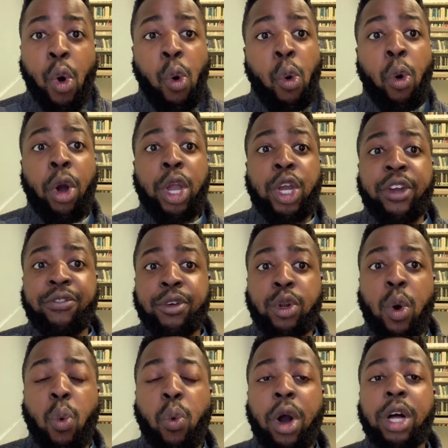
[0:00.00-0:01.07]
or if you
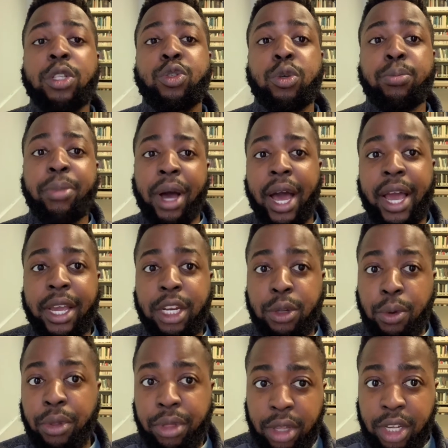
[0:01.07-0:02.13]
don't want to buy
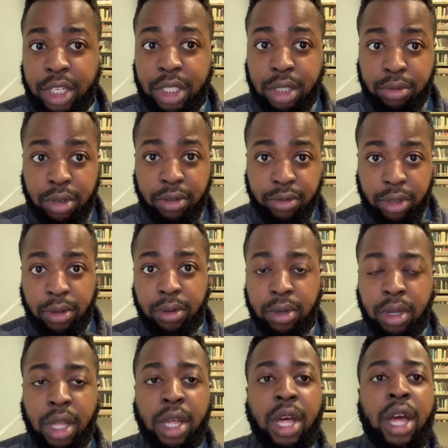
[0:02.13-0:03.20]
new things to
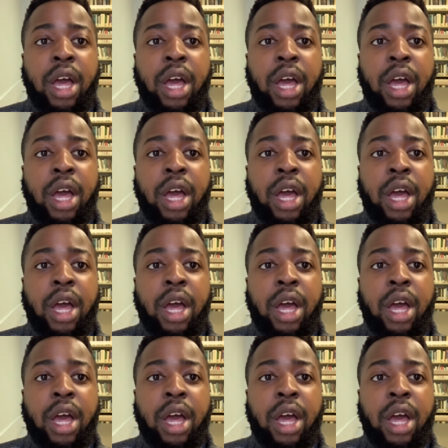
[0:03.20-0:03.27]
review,